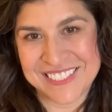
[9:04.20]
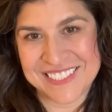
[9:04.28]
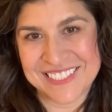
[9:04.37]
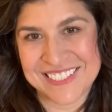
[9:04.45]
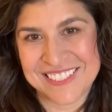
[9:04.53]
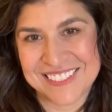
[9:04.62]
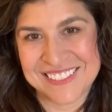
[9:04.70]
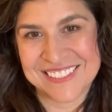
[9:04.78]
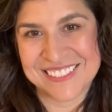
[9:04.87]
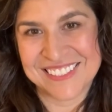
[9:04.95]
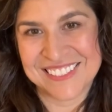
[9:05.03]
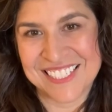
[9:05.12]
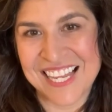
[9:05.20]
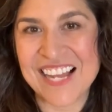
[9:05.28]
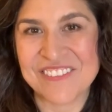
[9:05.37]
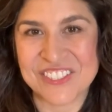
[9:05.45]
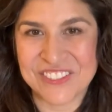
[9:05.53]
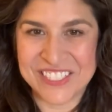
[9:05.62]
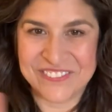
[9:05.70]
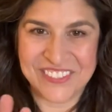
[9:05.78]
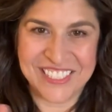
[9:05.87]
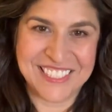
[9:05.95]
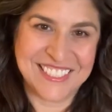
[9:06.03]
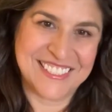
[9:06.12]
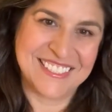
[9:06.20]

is. Have a great week.